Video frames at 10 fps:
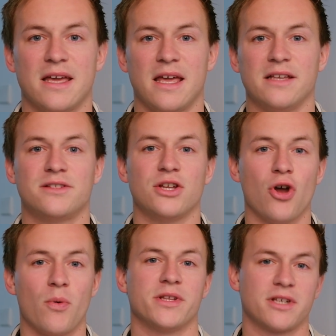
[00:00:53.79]
is that no
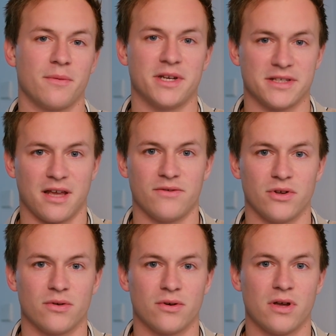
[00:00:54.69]
one is coming to save you.
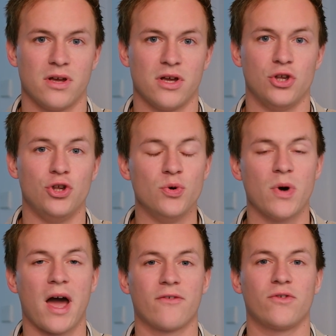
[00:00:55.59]
You
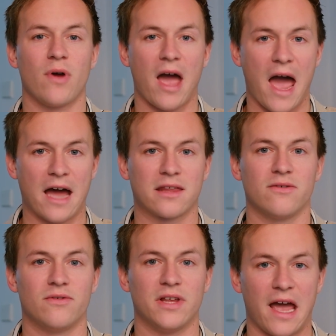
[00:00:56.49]
have to
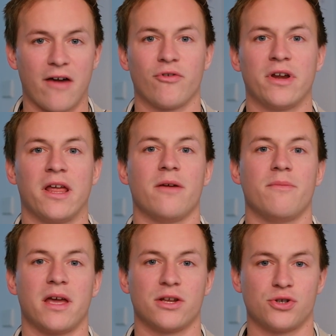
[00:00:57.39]
actively every day
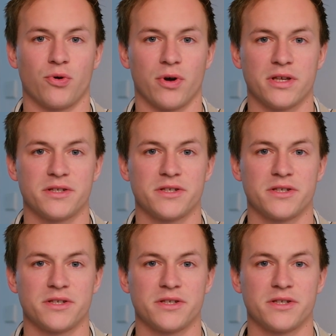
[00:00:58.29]
make a choice